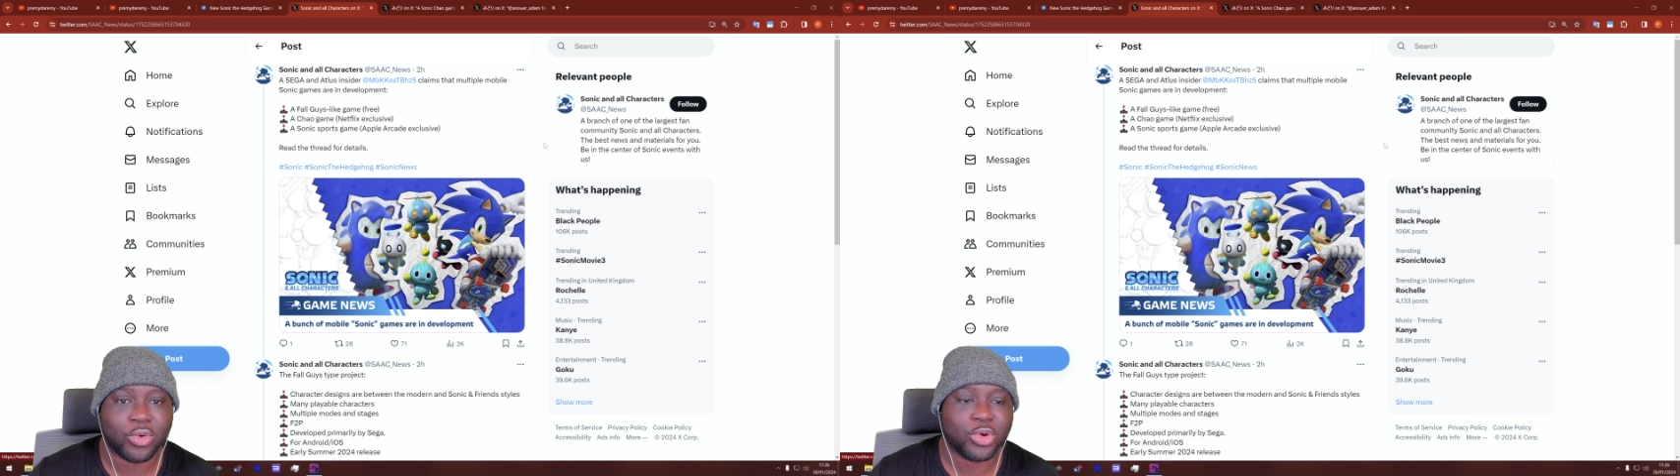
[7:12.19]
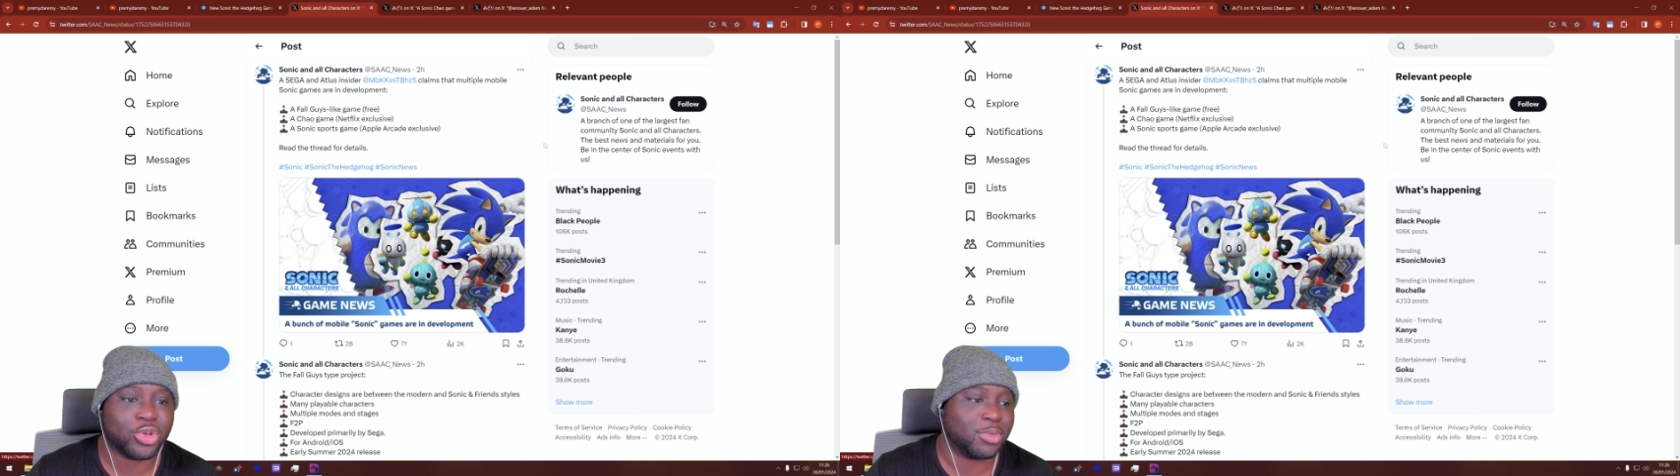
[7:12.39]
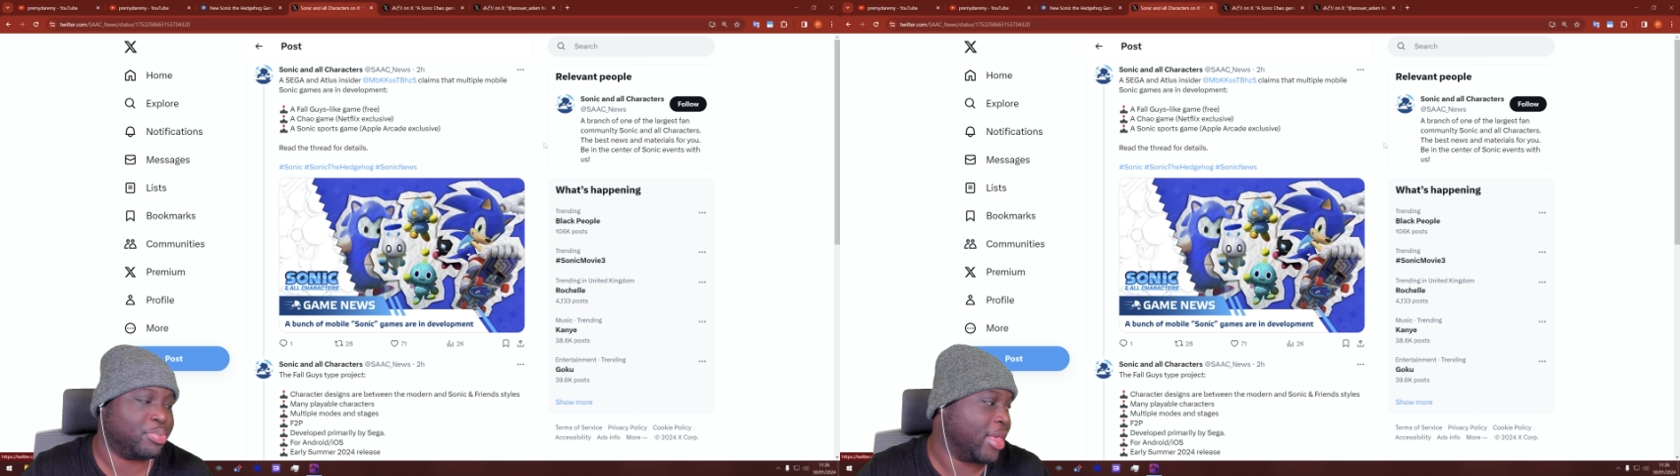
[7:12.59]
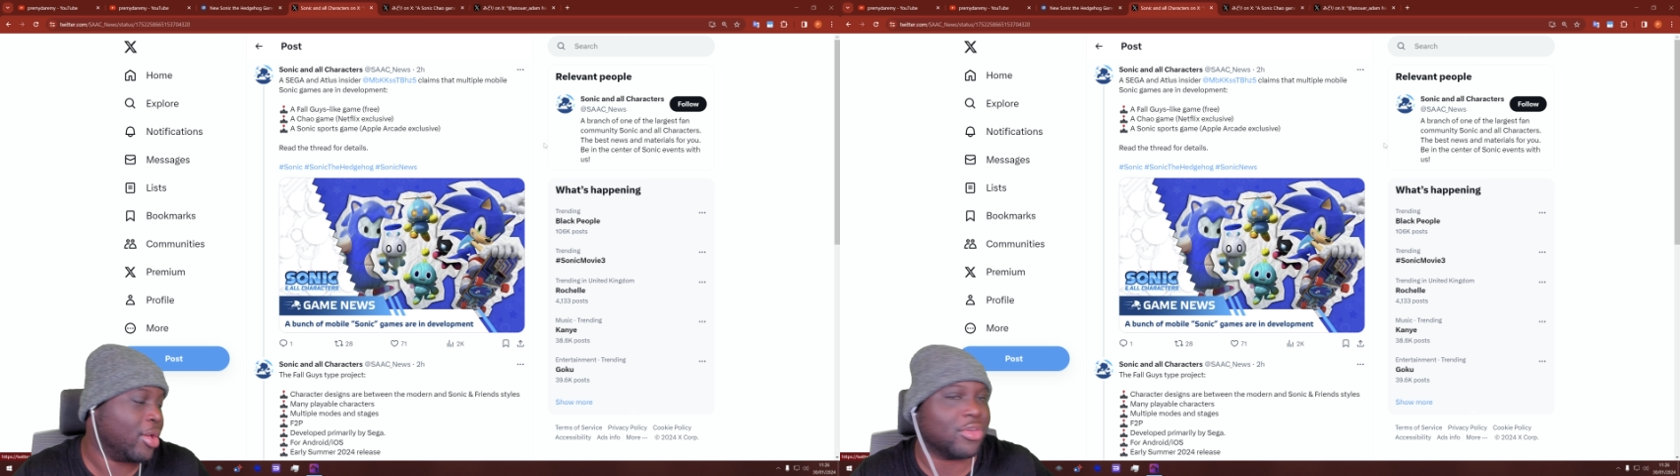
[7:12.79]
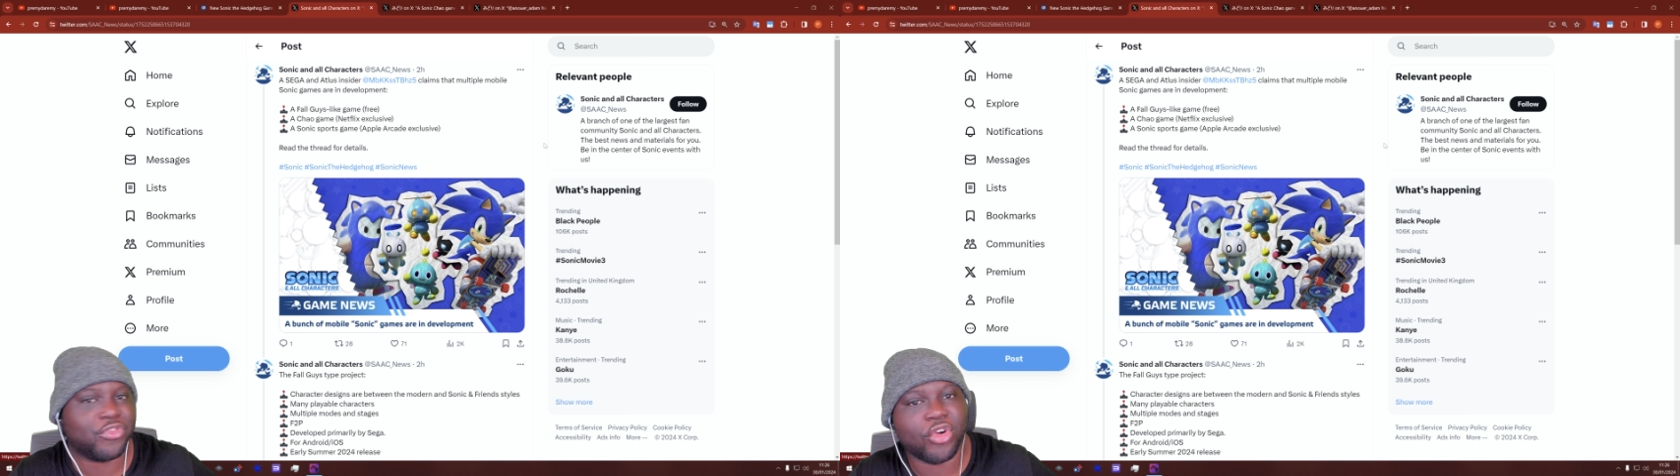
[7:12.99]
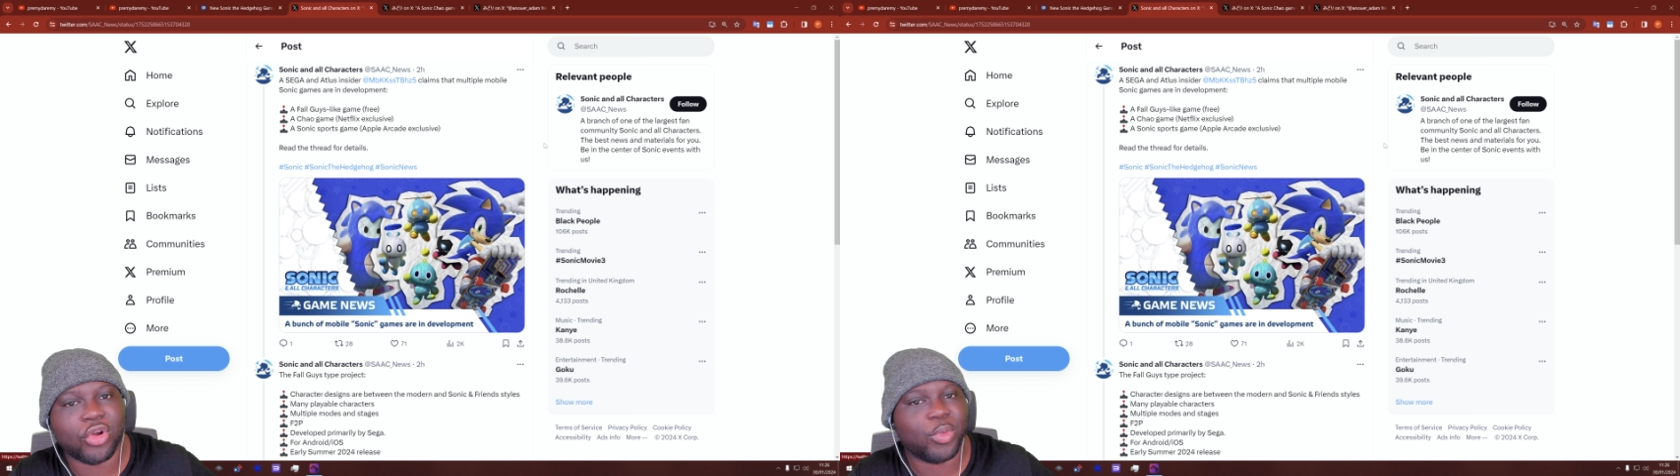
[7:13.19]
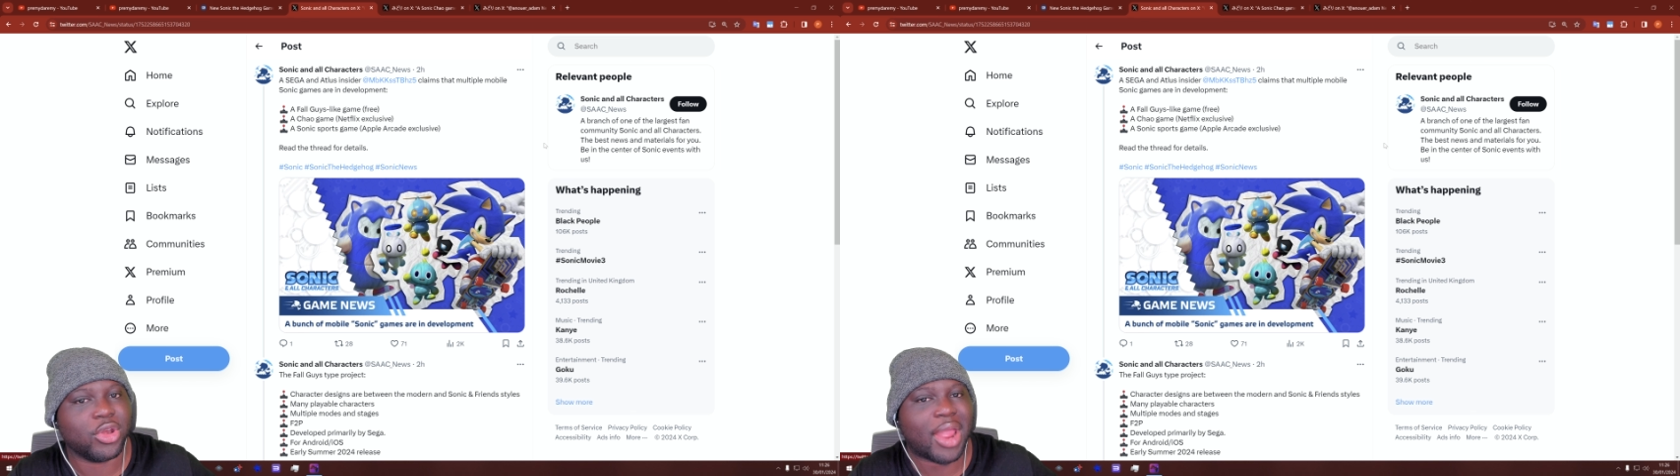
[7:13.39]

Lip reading: Or you could play on the phone when you're